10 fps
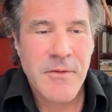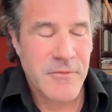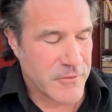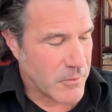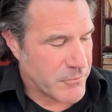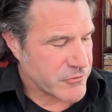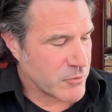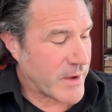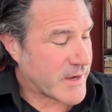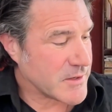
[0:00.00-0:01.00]
So there's a
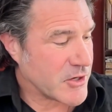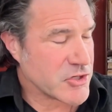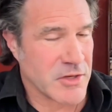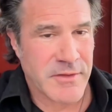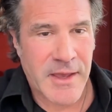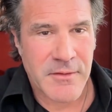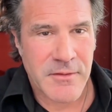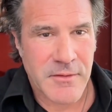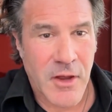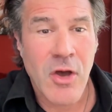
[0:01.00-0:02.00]
recognition that,
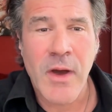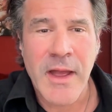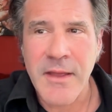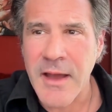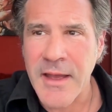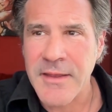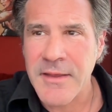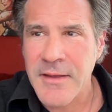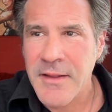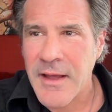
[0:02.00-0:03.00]
oh, I
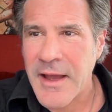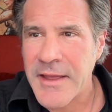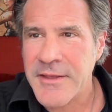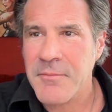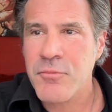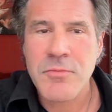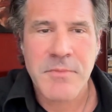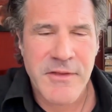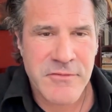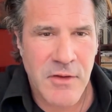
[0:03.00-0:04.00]
can put
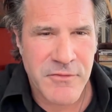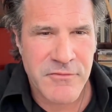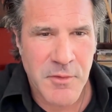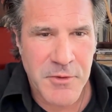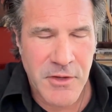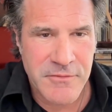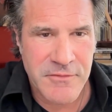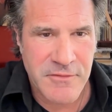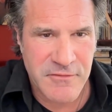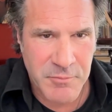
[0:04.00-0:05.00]
myself in someone
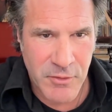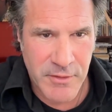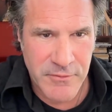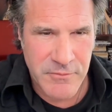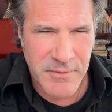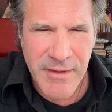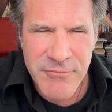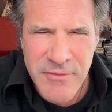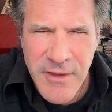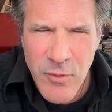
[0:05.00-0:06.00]
else's experience, but I have
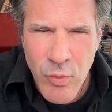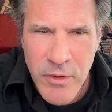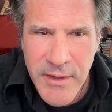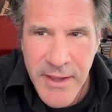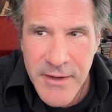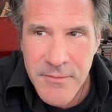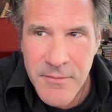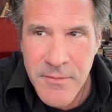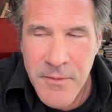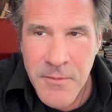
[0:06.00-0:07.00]
to kind of work at it.
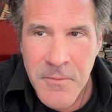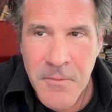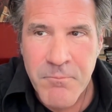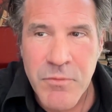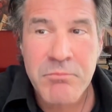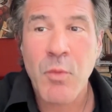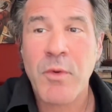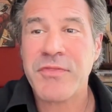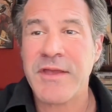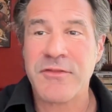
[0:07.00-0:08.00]
But
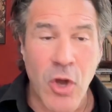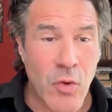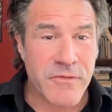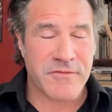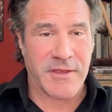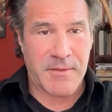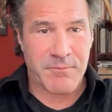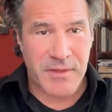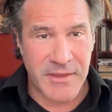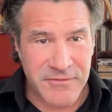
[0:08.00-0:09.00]
what they don't see
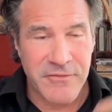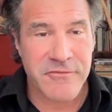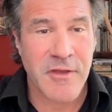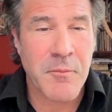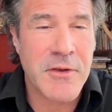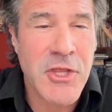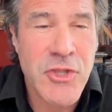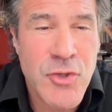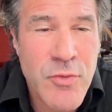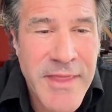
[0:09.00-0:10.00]
is that someone can
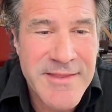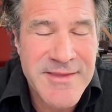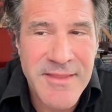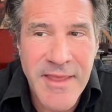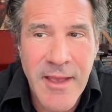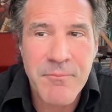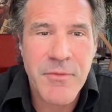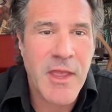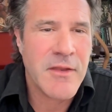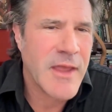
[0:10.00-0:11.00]
do that to them.
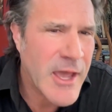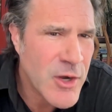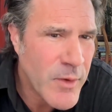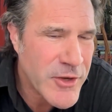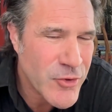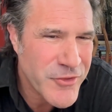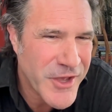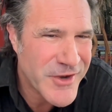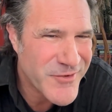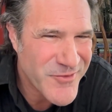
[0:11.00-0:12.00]
And how do I know
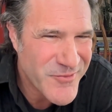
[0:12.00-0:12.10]
that?